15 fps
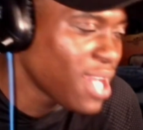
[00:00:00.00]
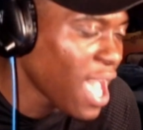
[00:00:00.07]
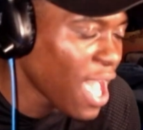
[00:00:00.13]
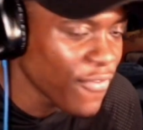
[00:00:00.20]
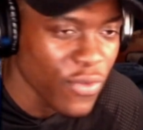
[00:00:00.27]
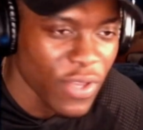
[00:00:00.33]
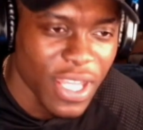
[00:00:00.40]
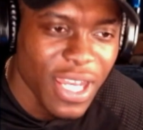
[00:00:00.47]
Like
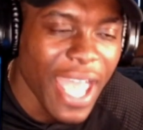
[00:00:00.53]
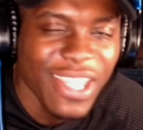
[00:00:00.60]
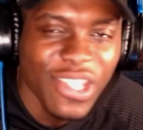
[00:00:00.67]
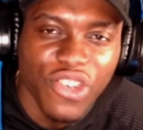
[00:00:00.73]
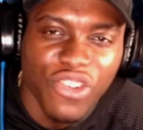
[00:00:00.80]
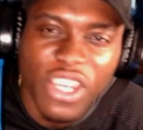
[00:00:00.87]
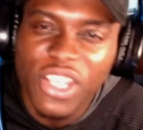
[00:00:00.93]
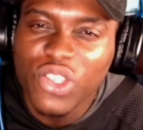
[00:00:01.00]
he like he
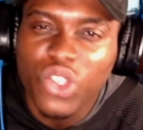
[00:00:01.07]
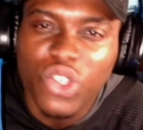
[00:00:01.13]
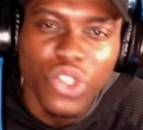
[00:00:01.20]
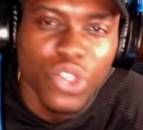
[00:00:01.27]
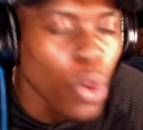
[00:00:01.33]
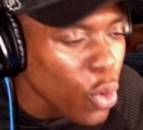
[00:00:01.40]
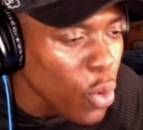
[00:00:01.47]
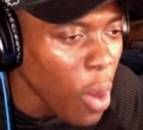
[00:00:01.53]
trained
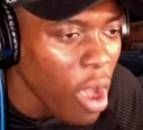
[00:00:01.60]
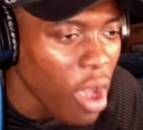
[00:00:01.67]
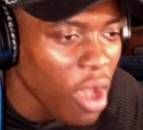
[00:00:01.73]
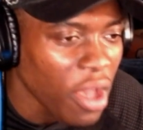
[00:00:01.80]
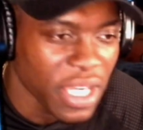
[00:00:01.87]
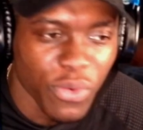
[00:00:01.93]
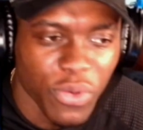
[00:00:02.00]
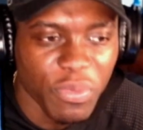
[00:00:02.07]
so
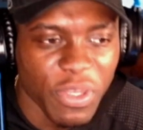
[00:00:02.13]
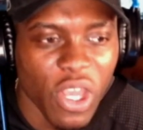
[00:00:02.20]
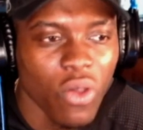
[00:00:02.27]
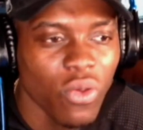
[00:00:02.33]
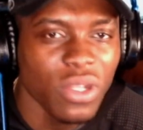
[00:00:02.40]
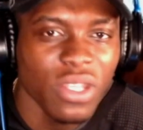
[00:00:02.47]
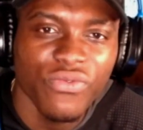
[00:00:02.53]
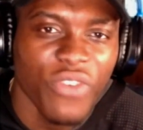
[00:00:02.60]
hard. It would be
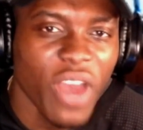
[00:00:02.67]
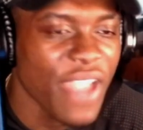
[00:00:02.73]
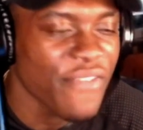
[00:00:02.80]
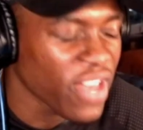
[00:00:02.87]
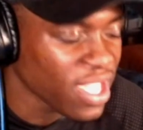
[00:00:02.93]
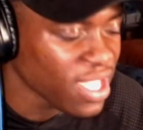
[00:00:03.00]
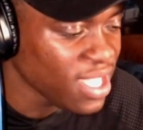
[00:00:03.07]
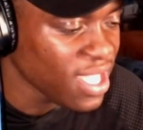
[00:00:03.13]
only right
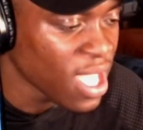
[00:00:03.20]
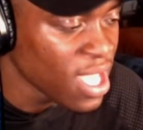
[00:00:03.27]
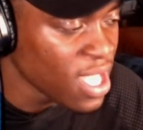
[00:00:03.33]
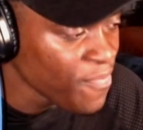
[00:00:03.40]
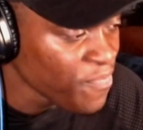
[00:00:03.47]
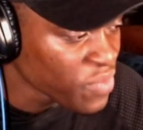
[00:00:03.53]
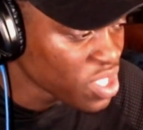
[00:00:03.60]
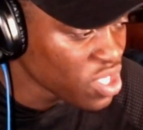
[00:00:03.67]
that he,
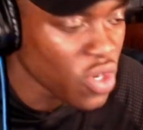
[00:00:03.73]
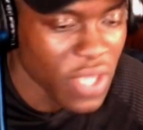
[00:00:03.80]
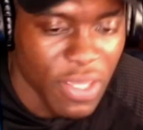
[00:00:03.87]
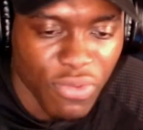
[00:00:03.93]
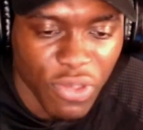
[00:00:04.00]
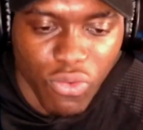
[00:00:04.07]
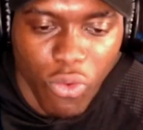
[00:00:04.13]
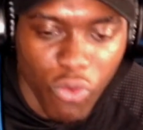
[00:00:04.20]
you know, he
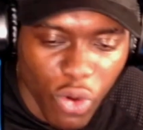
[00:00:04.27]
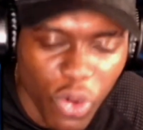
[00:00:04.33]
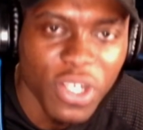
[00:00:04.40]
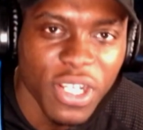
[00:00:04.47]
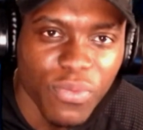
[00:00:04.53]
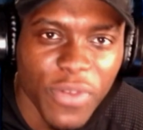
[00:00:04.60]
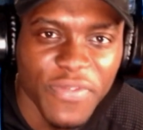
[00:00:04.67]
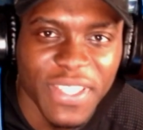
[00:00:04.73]
was
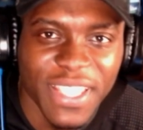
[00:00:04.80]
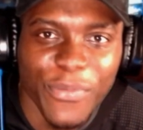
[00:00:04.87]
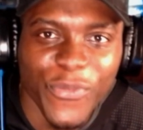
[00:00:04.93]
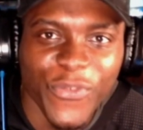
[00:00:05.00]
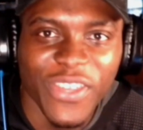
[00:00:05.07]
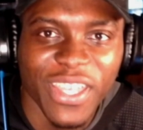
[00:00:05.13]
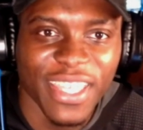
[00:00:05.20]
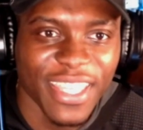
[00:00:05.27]
rewarded with
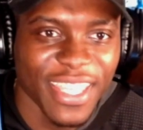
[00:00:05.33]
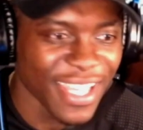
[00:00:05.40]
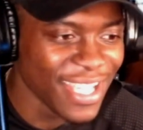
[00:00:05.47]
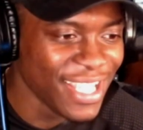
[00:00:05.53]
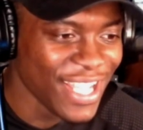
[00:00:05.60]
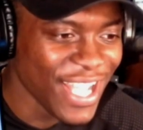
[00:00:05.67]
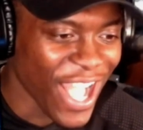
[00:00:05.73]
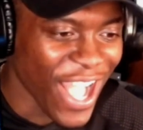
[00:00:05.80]
something.
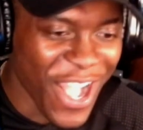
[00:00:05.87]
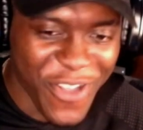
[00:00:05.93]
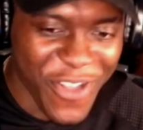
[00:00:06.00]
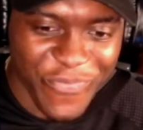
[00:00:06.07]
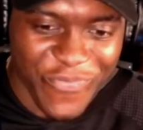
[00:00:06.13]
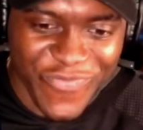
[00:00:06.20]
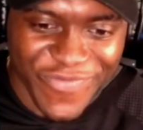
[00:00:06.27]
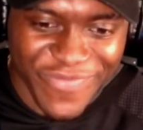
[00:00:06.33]

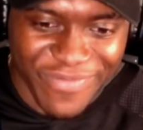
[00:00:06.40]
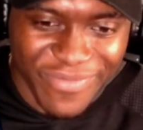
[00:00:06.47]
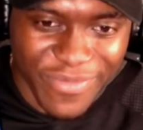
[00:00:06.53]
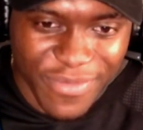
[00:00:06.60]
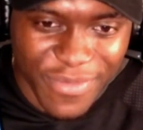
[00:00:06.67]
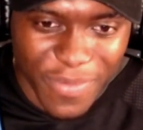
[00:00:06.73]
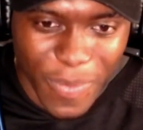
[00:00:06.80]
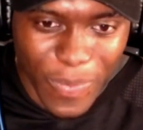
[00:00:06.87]
Um
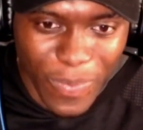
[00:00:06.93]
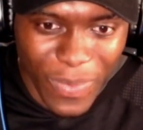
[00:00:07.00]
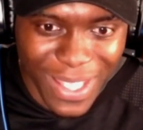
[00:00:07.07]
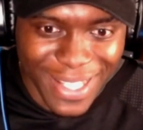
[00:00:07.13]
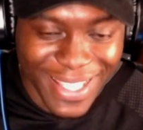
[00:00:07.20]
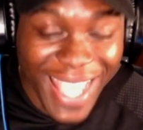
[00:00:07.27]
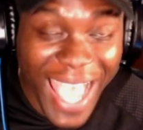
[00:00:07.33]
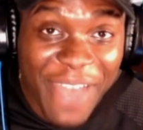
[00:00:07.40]

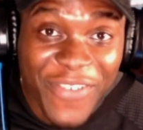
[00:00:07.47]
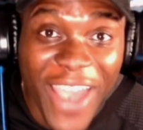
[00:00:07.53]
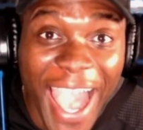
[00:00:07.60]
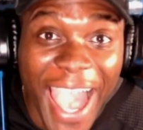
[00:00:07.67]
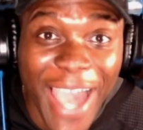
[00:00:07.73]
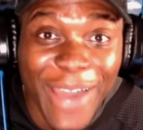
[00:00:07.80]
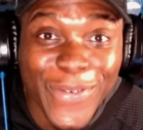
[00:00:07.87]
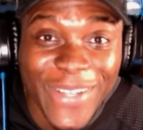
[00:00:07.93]
to have a
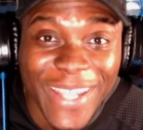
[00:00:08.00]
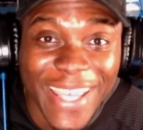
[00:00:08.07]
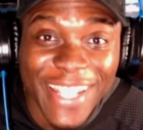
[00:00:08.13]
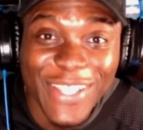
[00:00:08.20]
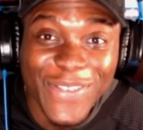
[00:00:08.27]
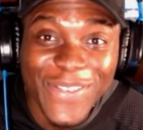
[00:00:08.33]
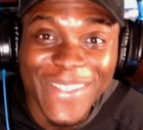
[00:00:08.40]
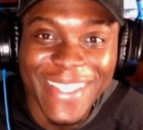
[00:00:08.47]
hound and
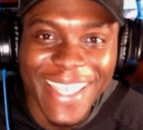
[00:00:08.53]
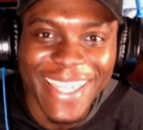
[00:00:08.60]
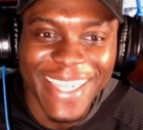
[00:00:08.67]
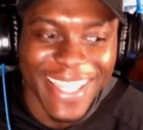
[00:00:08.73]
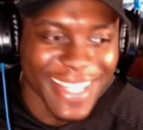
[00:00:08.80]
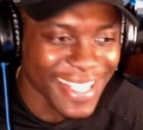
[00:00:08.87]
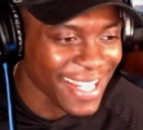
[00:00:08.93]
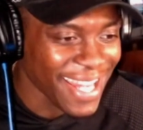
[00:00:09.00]
then use it
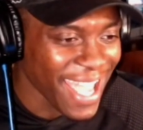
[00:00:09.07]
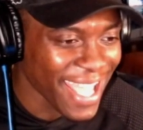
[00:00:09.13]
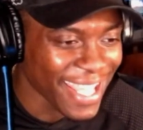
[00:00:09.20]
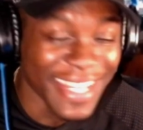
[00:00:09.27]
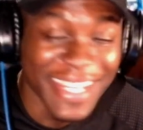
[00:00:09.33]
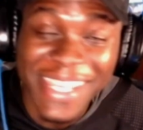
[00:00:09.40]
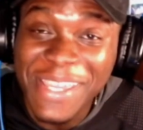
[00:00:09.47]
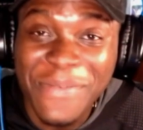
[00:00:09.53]
against like
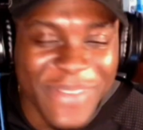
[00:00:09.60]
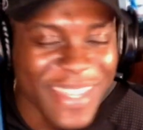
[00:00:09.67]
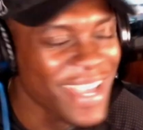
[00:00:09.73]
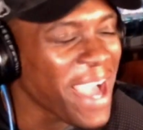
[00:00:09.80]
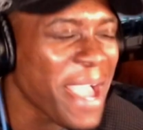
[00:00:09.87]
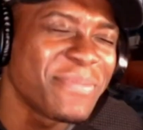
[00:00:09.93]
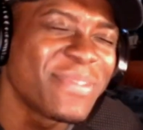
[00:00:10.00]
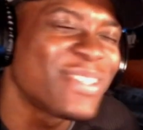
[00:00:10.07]
Ninomiya,
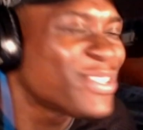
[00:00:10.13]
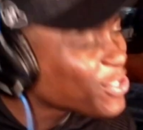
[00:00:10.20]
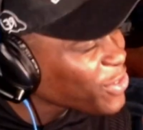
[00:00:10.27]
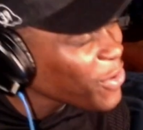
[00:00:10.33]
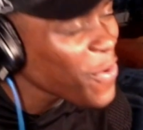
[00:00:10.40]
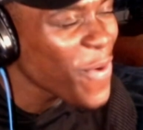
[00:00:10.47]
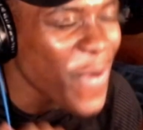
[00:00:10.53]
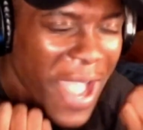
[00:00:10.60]
I'm
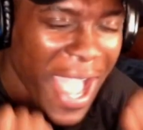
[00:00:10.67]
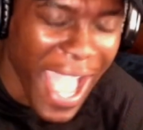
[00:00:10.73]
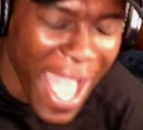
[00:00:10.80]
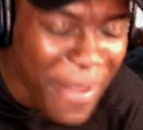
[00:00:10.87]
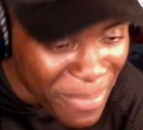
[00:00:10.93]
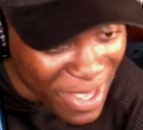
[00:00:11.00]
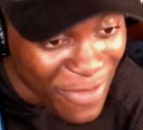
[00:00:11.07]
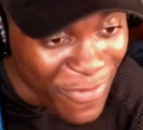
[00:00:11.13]
so
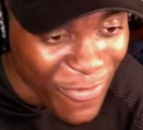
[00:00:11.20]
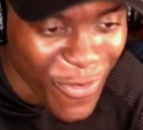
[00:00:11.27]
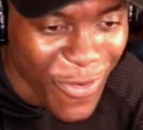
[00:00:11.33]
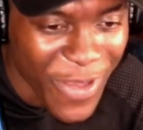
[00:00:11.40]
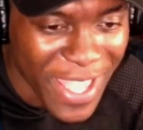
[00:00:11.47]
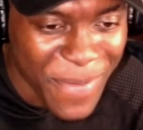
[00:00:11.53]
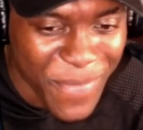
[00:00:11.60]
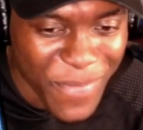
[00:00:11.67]
happy
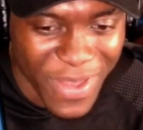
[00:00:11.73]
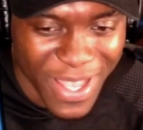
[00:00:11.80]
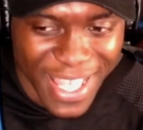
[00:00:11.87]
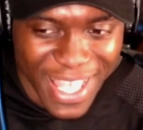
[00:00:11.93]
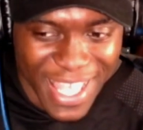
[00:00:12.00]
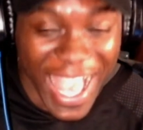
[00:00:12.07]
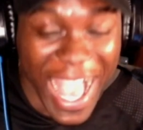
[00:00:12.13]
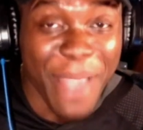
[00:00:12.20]
for him.
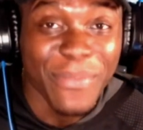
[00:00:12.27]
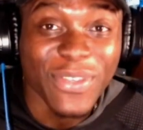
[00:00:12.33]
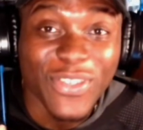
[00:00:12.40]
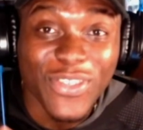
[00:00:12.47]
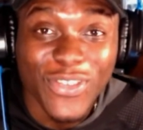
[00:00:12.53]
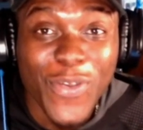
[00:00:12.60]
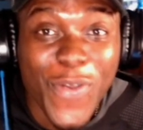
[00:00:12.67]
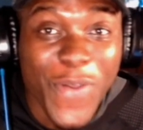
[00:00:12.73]
I'm
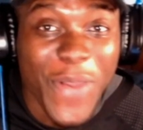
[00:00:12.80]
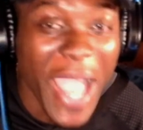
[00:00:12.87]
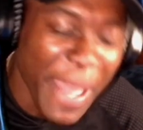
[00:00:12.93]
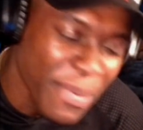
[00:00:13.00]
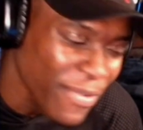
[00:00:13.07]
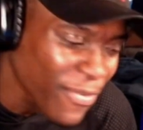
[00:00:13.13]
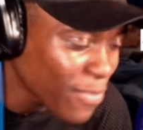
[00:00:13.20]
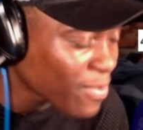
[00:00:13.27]
so
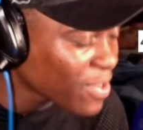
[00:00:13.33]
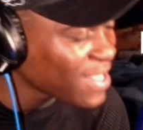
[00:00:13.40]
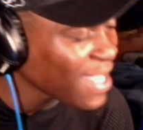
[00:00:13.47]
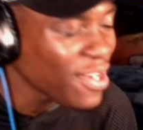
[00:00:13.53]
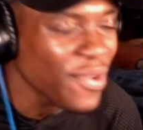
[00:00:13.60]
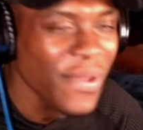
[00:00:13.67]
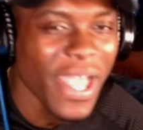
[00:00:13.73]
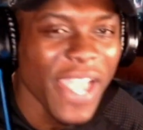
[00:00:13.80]
happy for him because I
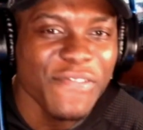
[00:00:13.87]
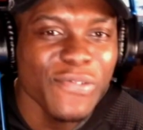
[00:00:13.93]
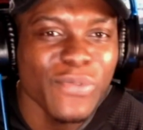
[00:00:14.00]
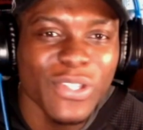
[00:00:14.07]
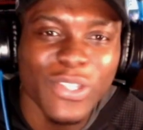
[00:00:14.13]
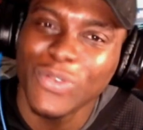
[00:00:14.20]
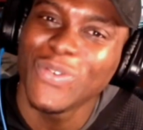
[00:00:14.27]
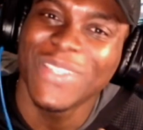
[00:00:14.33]
know
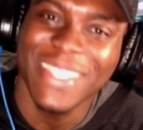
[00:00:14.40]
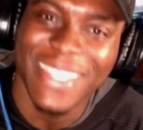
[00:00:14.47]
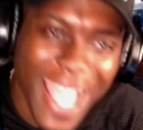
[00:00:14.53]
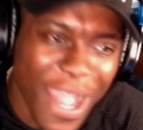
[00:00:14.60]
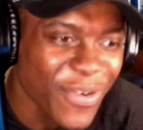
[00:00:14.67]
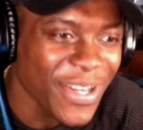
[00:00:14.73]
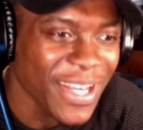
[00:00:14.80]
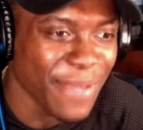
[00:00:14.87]
everyone took
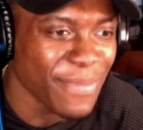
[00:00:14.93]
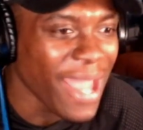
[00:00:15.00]
down on him.